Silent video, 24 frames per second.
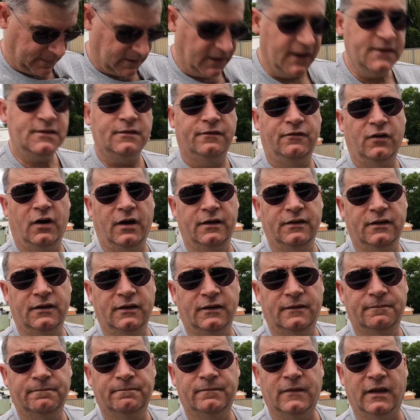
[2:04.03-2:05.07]
Ease of
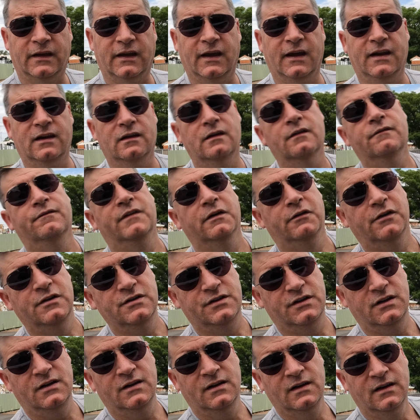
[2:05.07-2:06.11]
finding, again, very
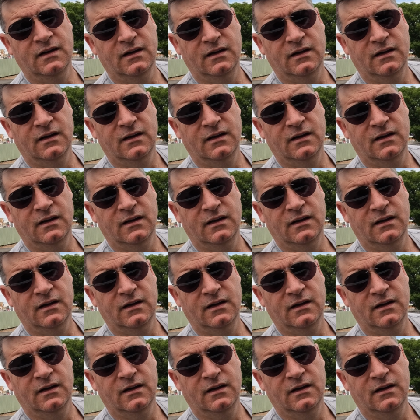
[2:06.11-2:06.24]
easy.